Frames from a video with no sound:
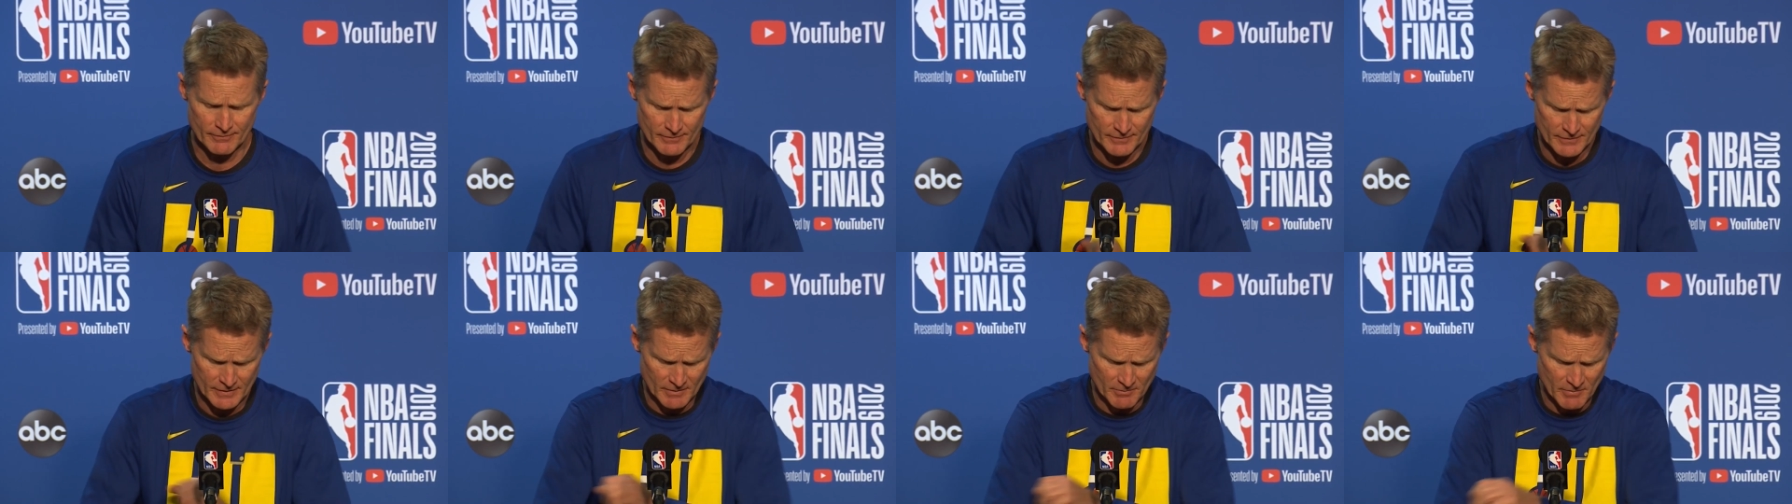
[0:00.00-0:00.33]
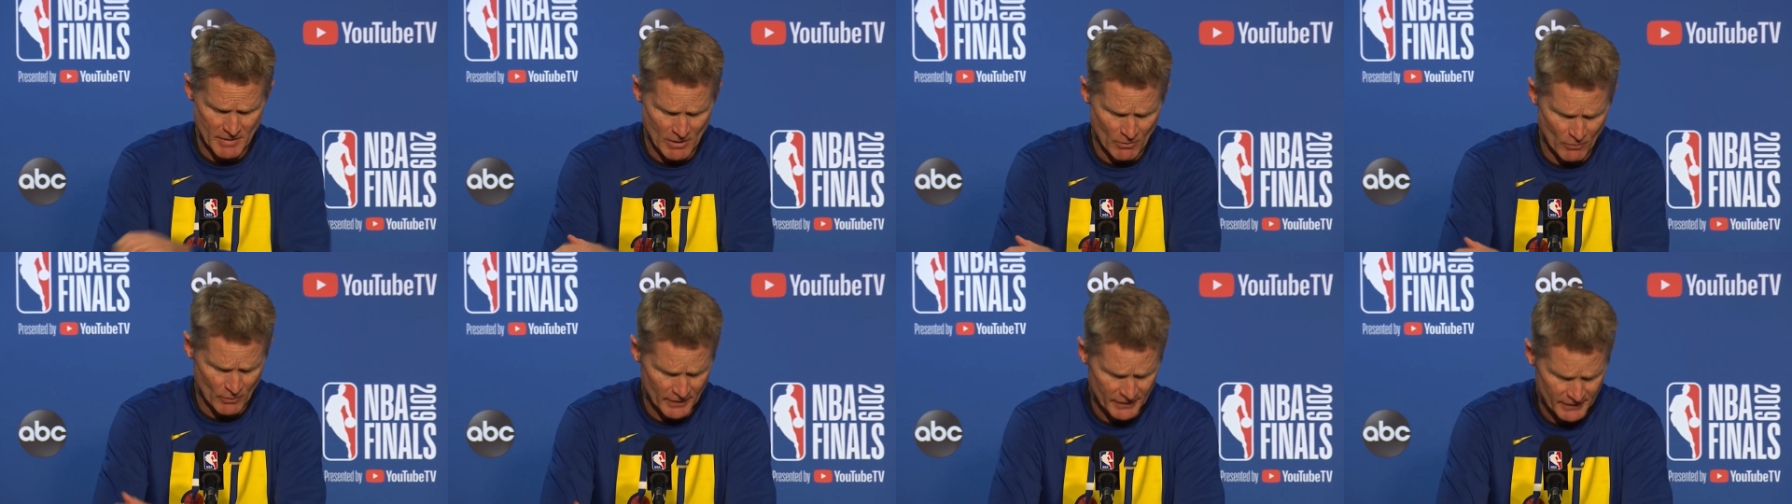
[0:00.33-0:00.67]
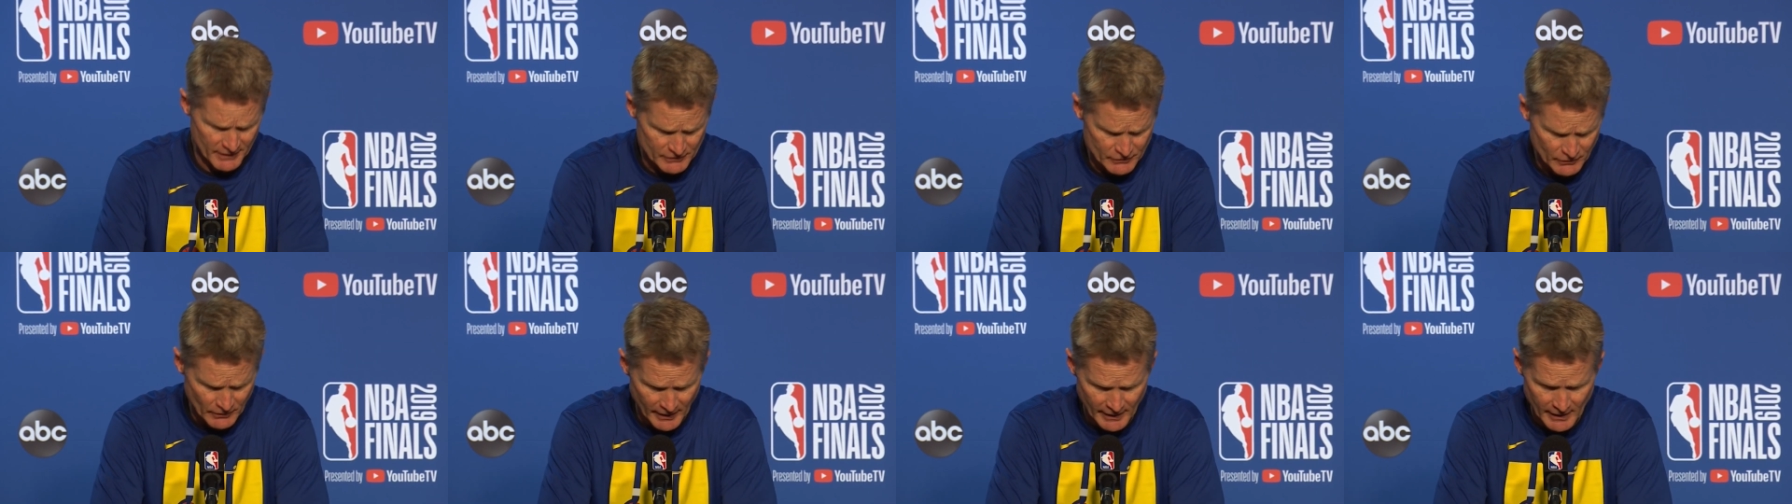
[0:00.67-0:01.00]
about when
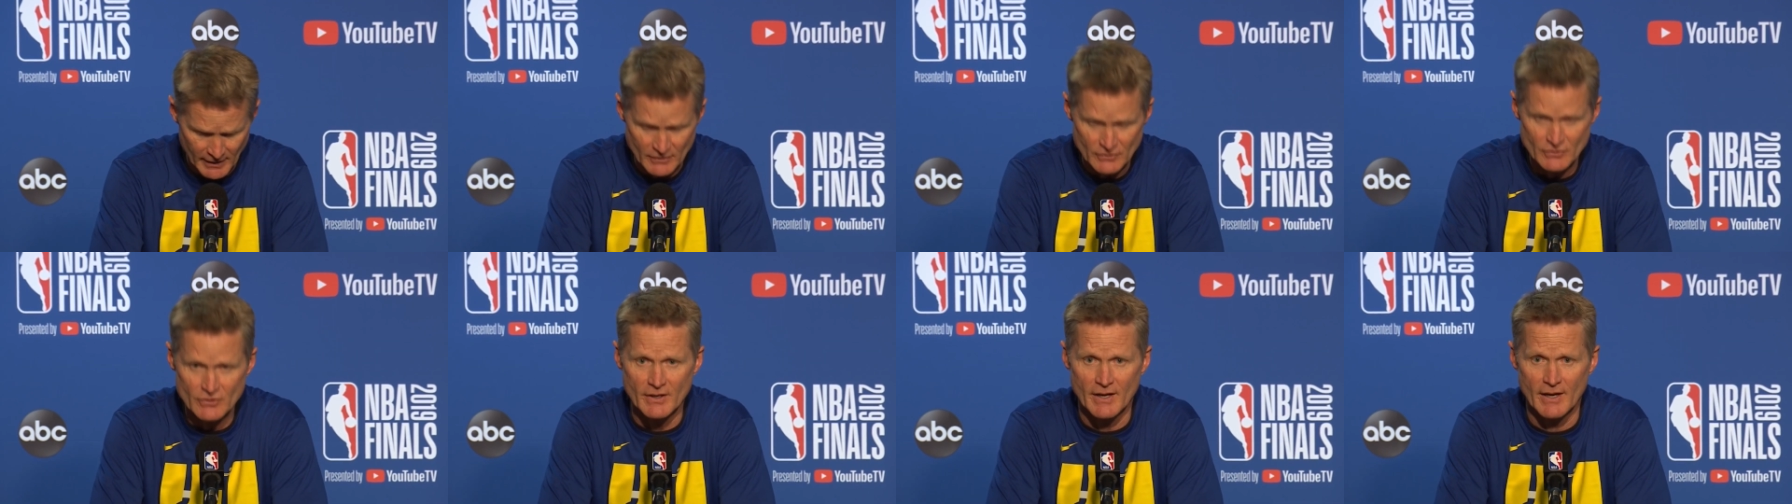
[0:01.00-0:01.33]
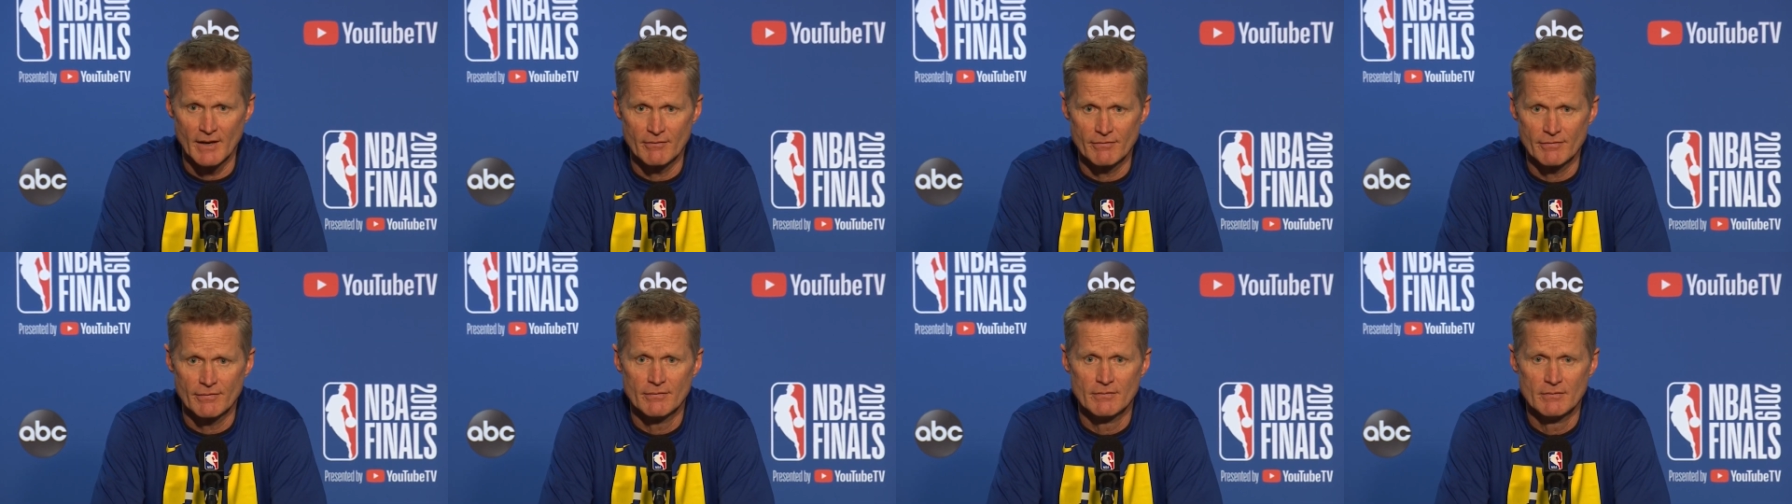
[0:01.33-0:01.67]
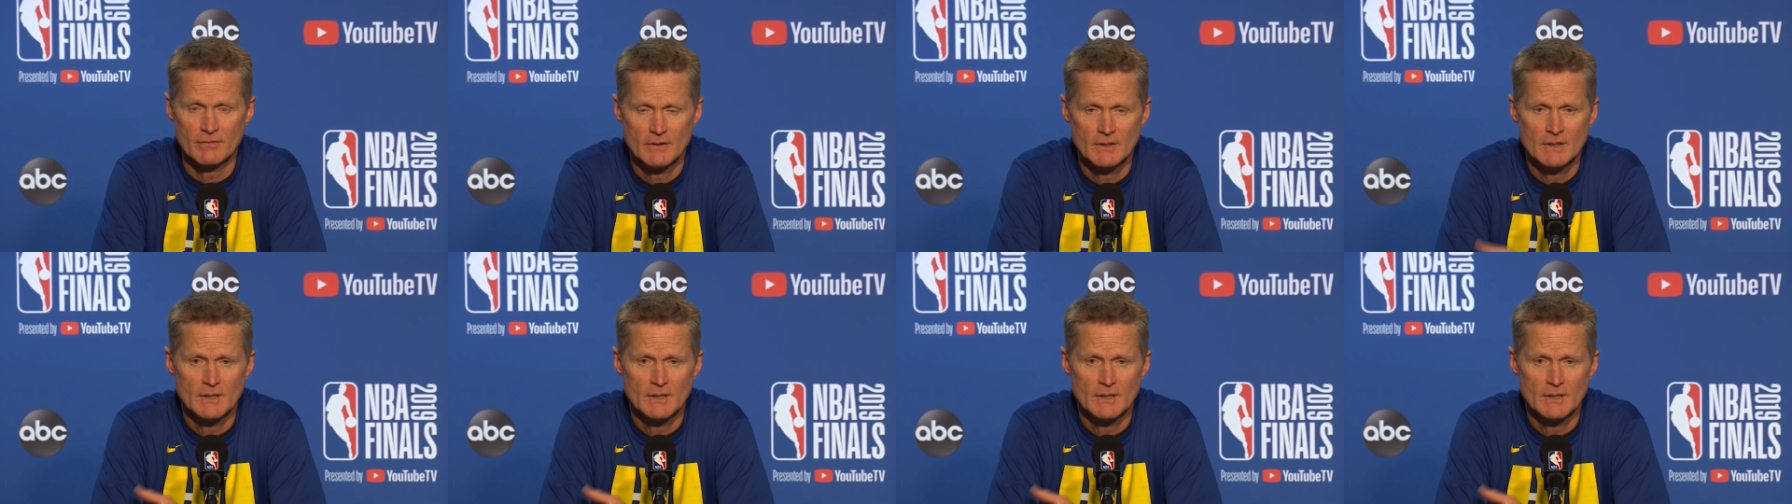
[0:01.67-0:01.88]
the training staff